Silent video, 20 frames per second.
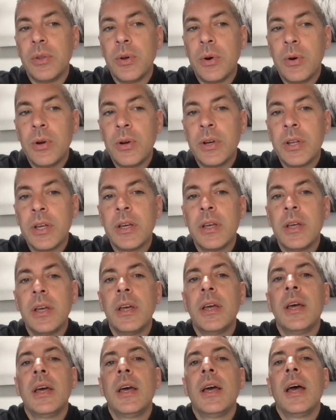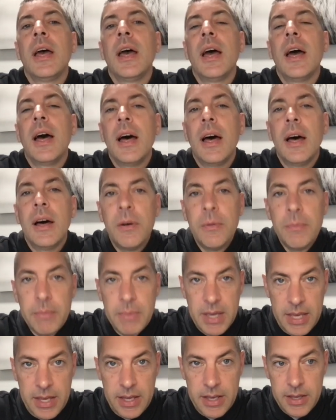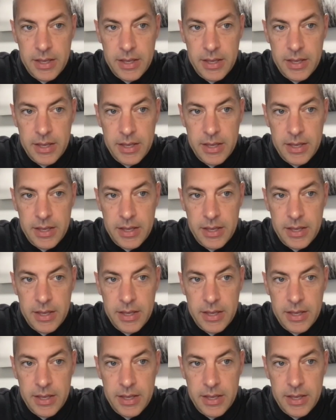Lord, help me.